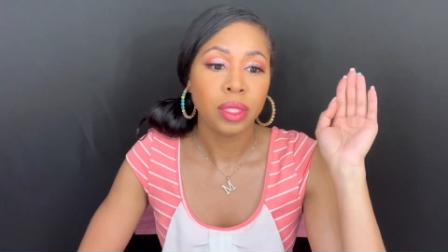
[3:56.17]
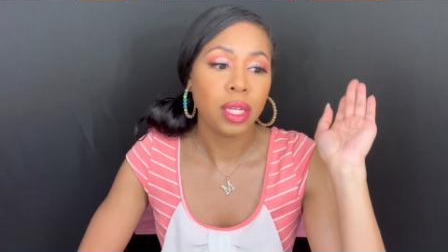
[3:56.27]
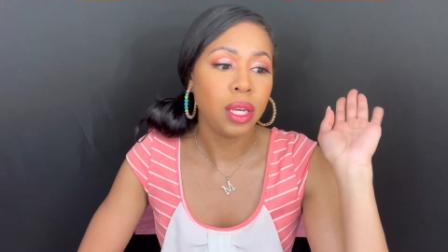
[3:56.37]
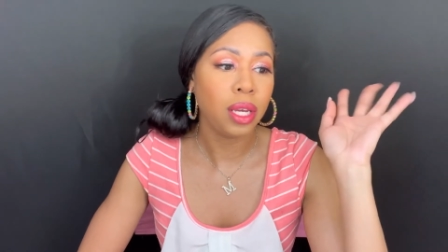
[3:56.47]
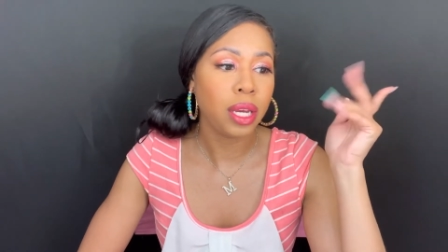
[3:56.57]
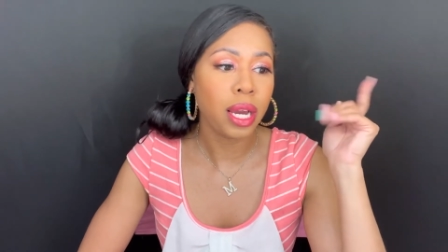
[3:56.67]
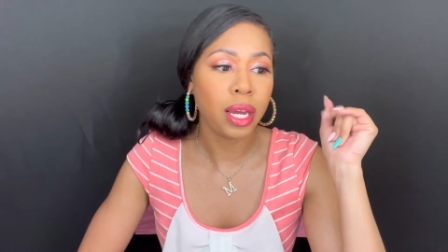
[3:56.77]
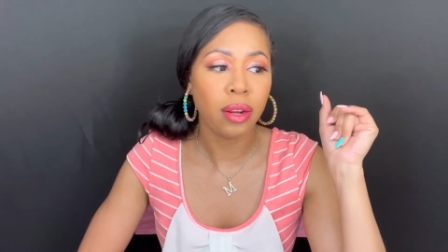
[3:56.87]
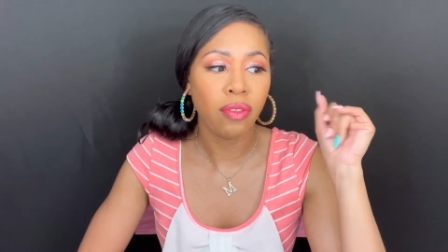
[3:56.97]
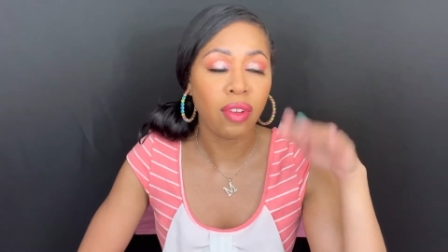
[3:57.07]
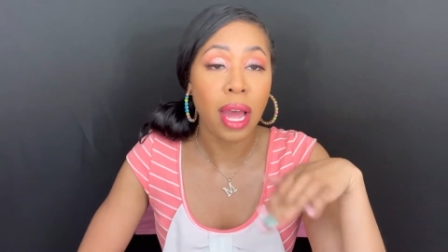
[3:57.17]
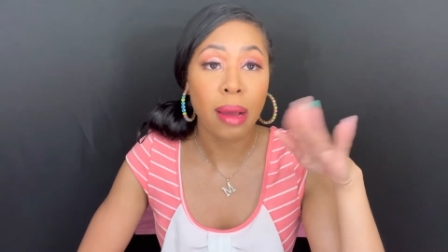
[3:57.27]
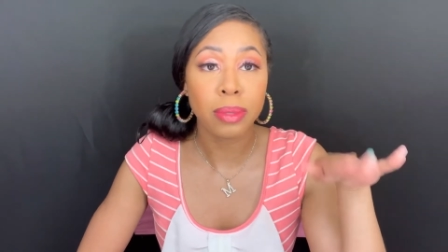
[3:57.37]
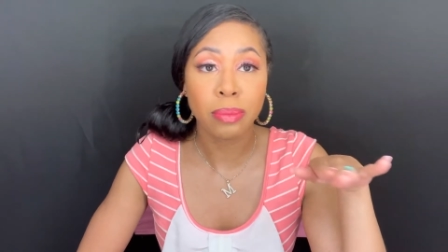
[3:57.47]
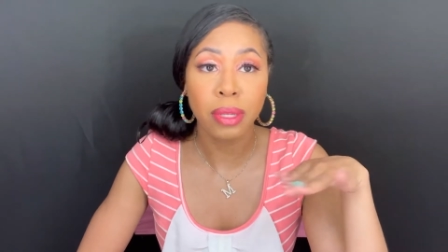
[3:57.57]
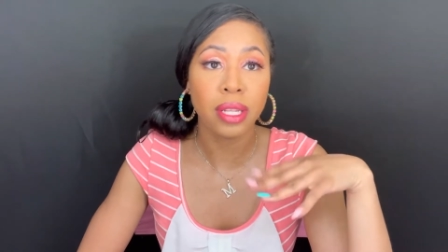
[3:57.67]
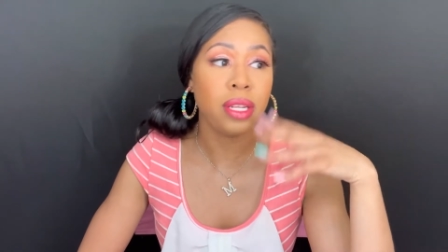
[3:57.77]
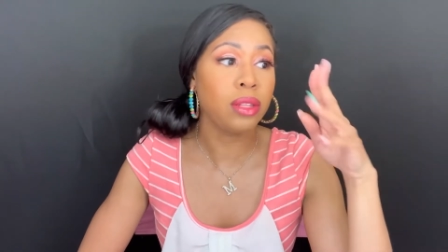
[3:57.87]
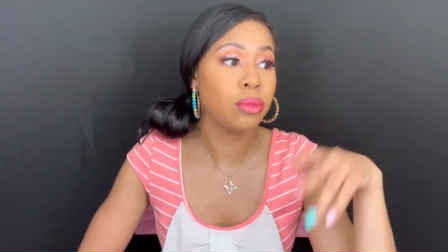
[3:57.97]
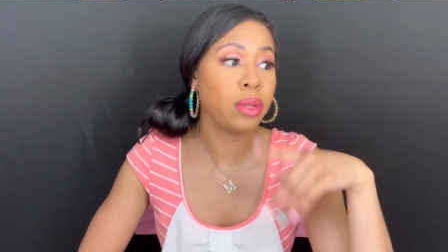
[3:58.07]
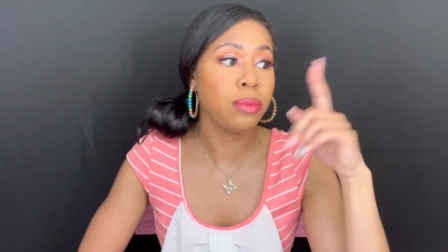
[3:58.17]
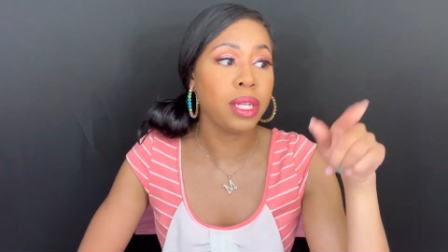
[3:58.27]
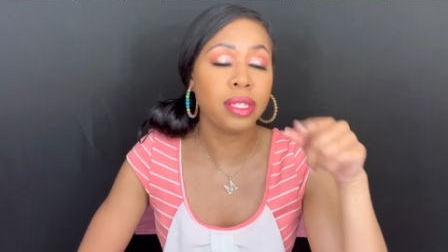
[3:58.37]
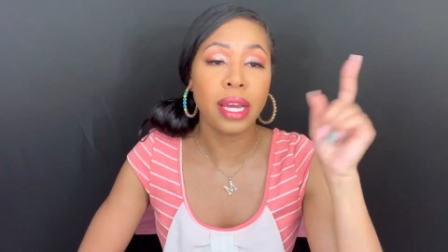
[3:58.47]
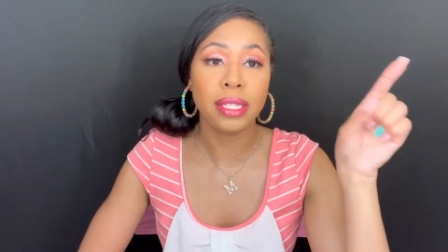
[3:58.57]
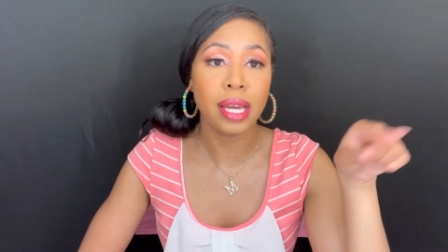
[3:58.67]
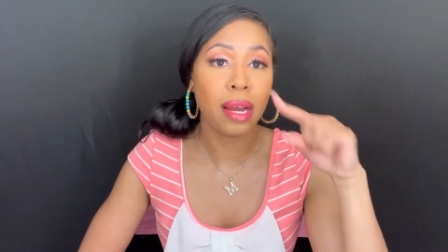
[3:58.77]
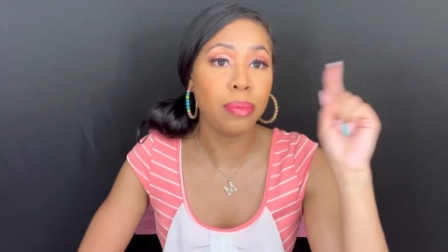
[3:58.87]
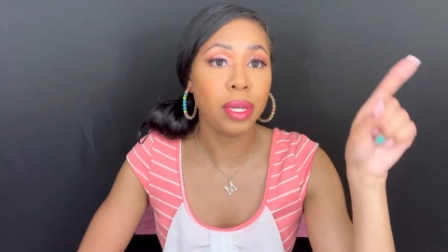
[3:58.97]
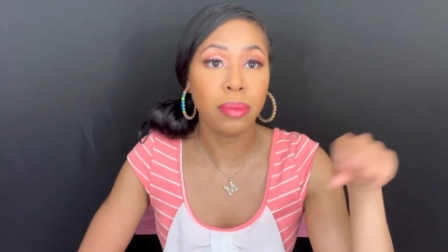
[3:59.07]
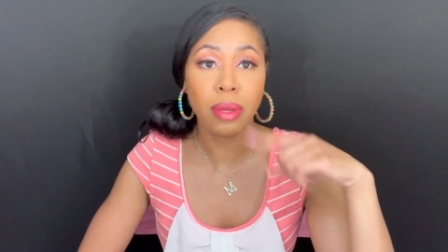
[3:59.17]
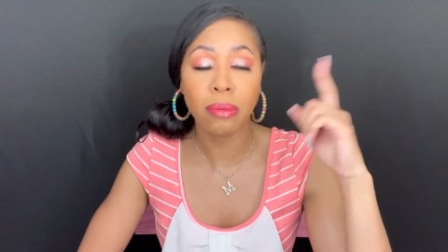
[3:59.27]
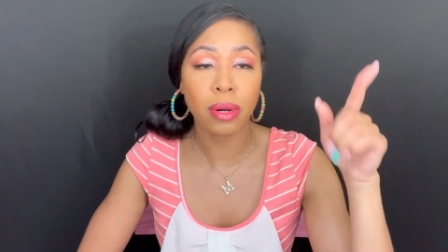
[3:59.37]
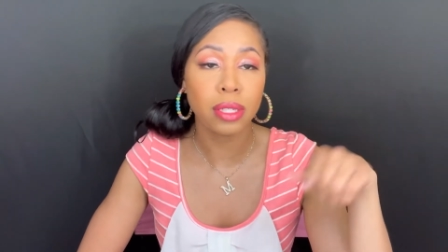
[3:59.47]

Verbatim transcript: It kind of flops, but then in 3 weeks, that topic, people are